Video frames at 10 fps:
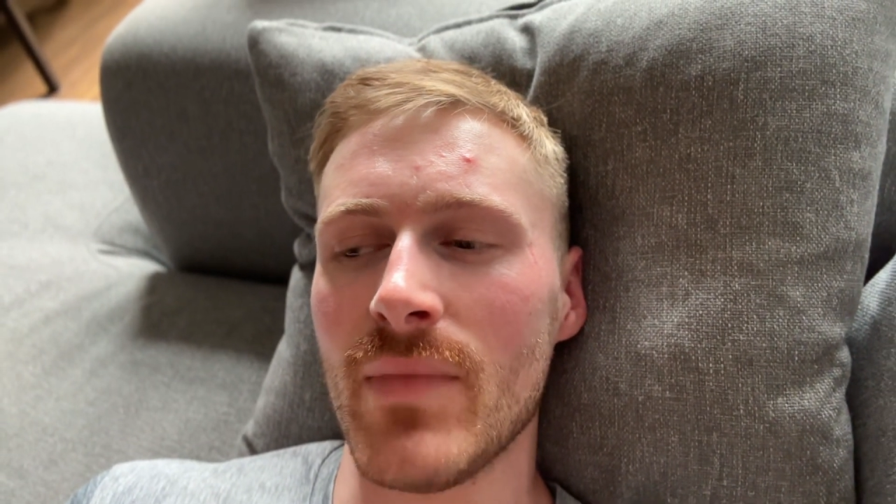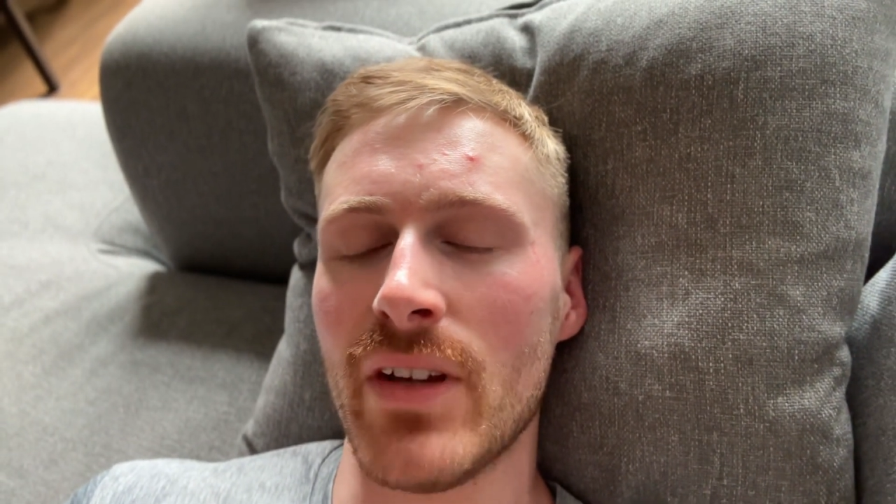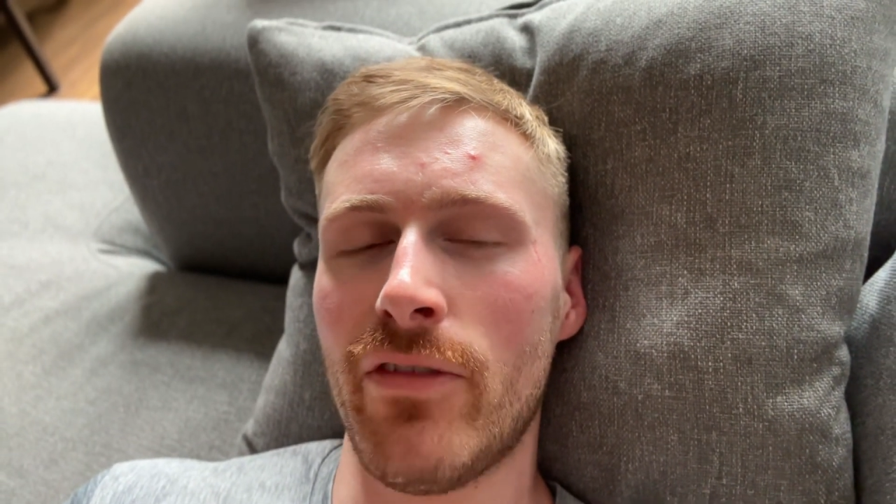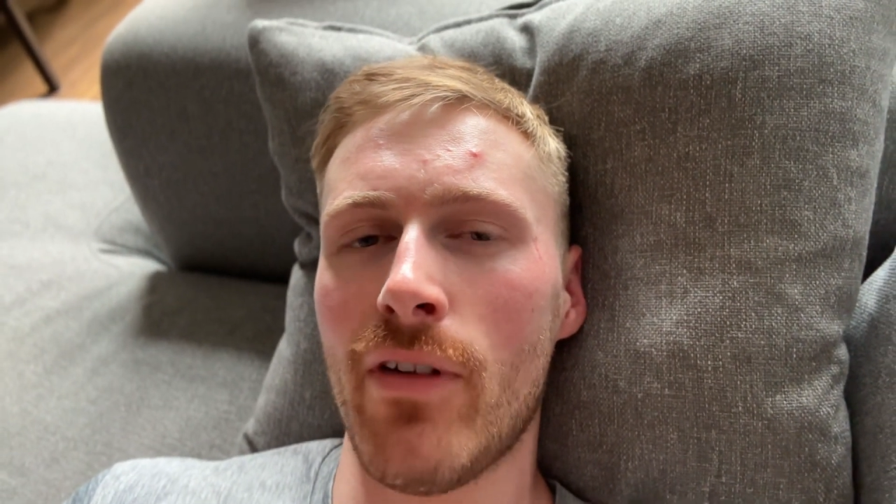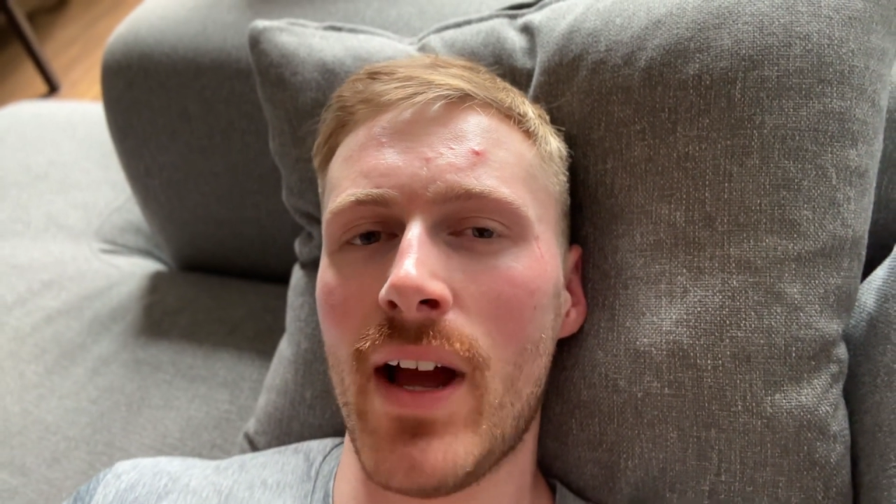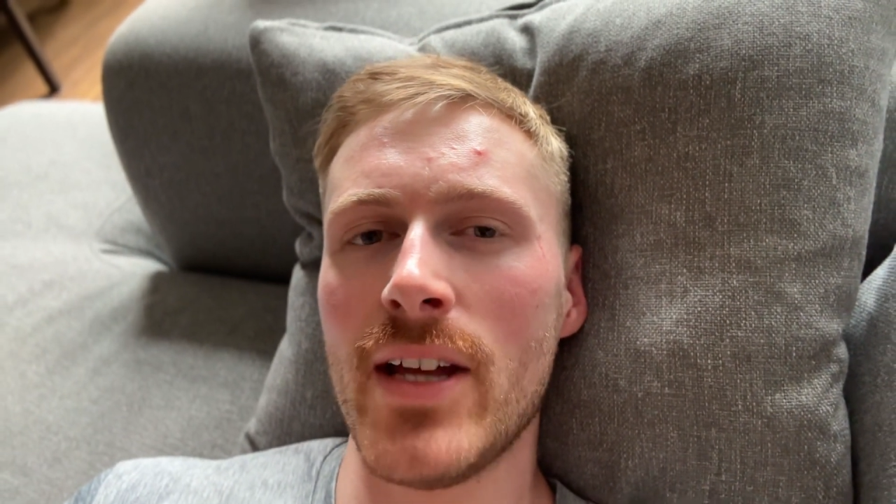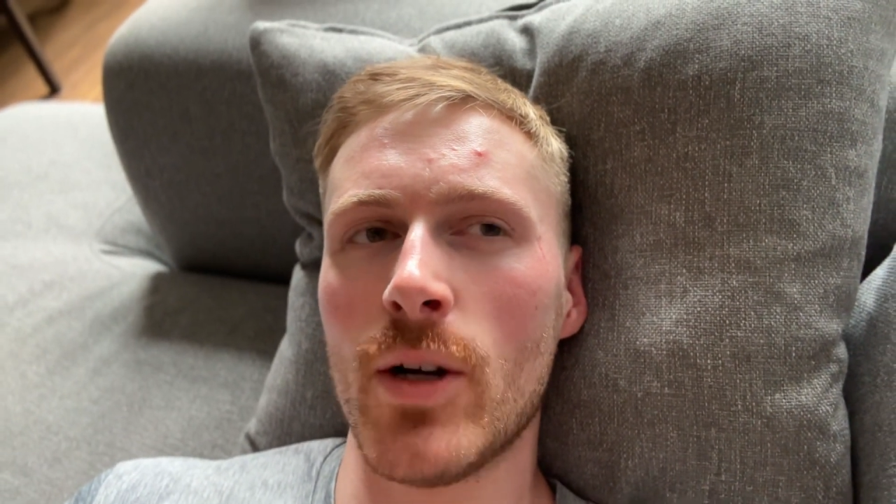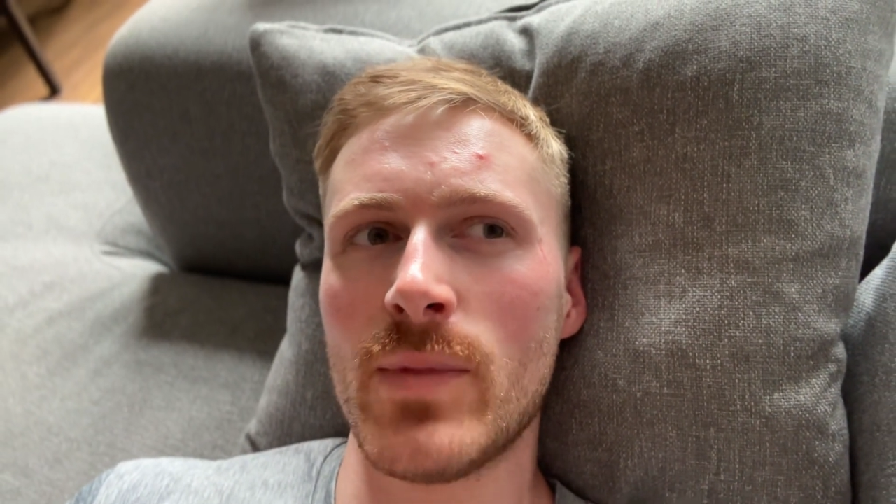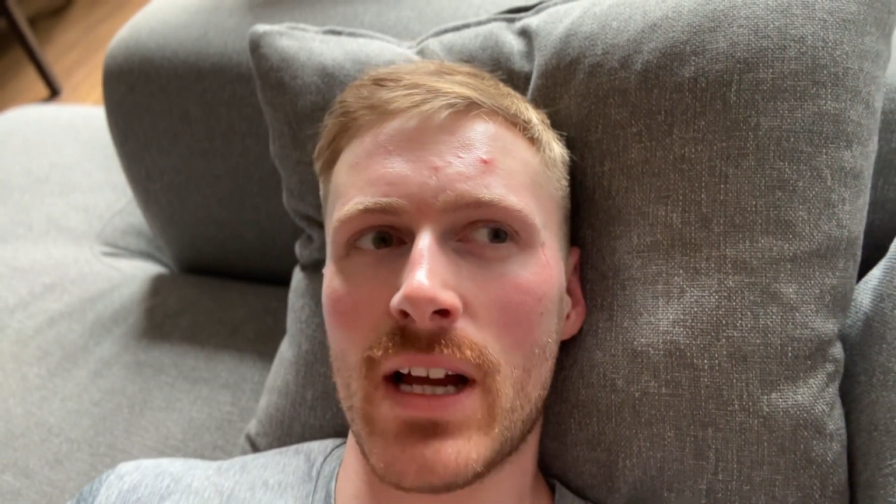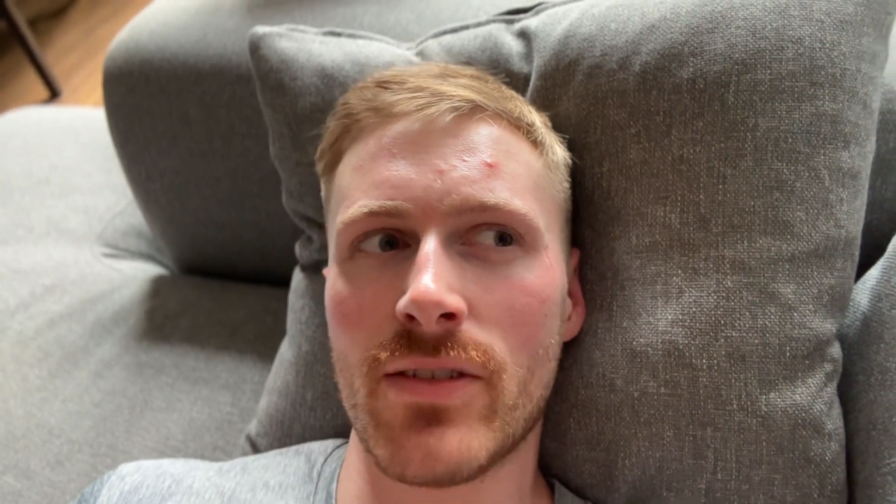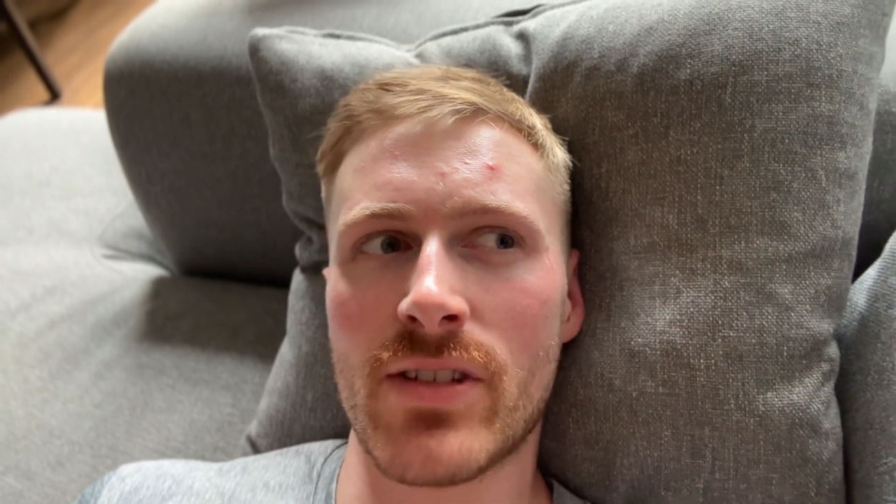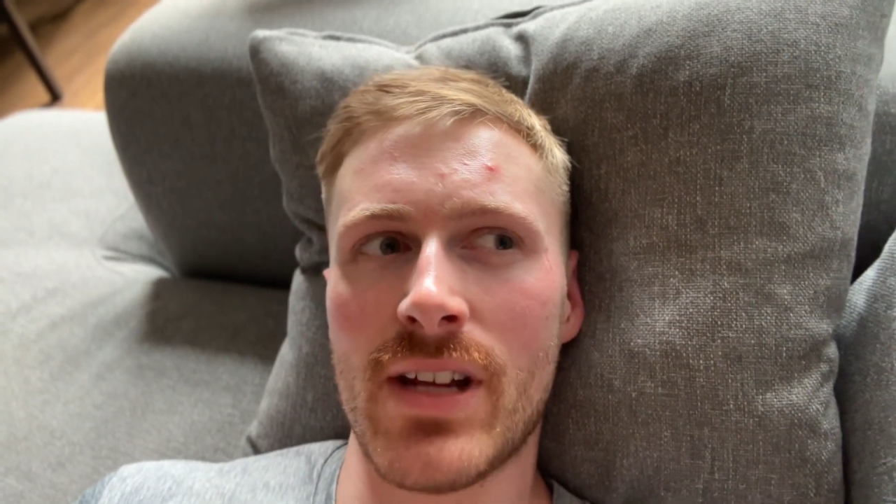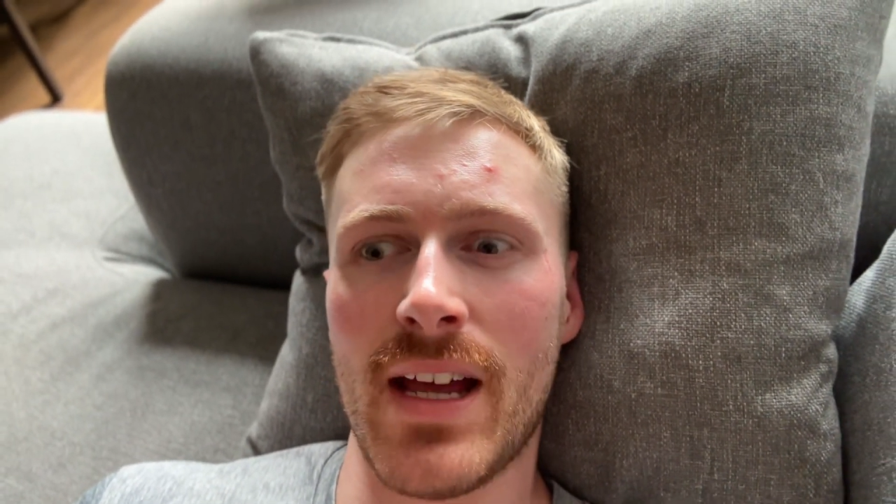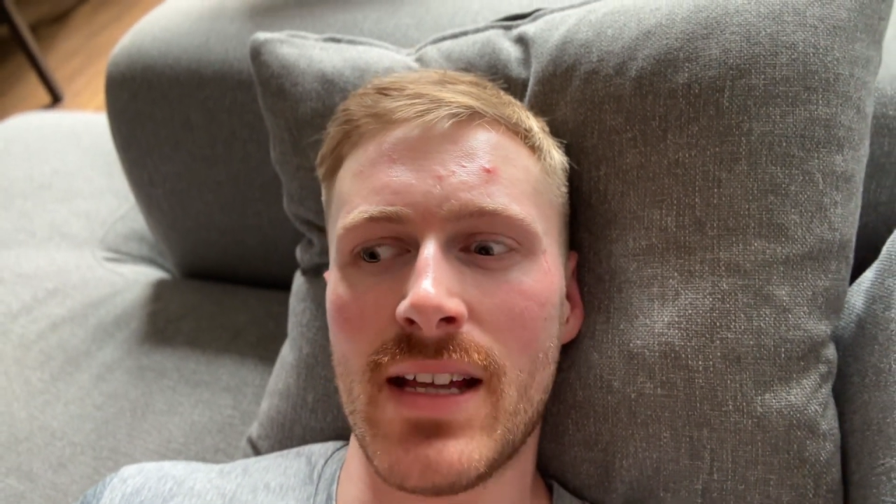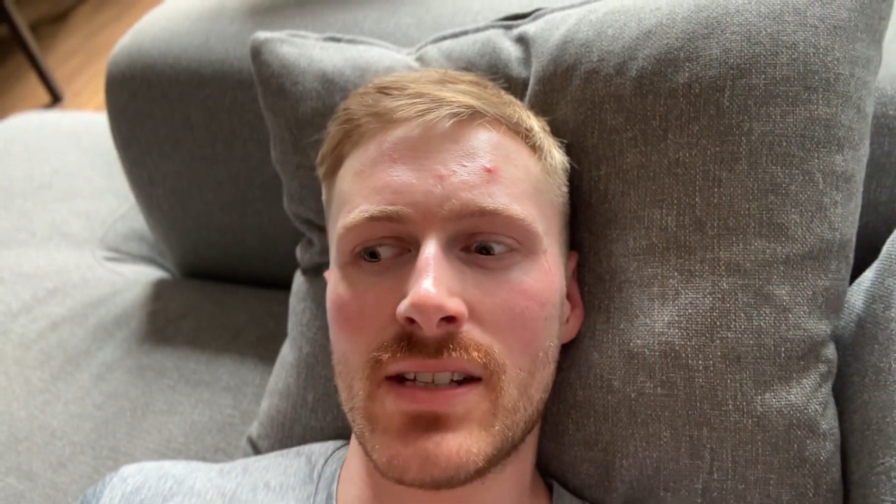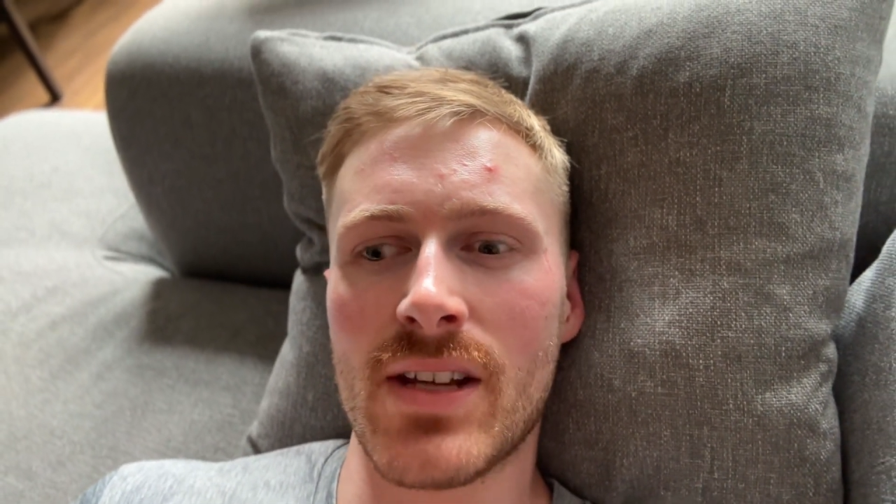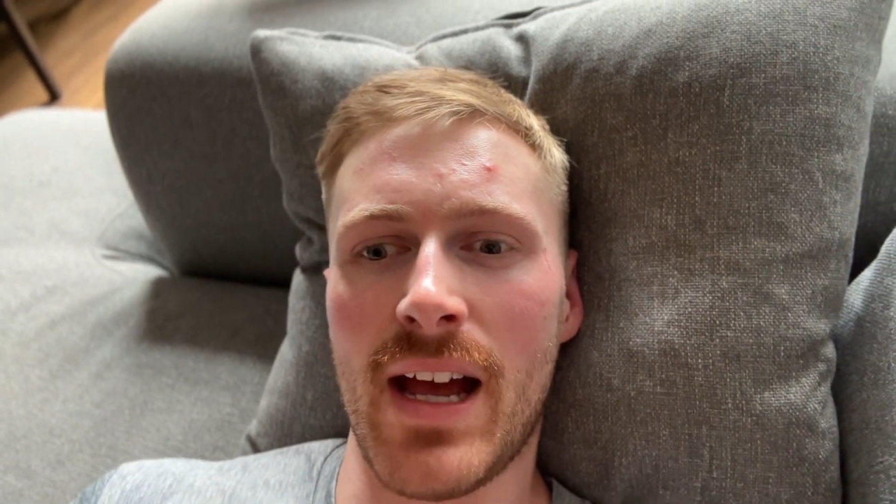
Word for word: fry up downstairs,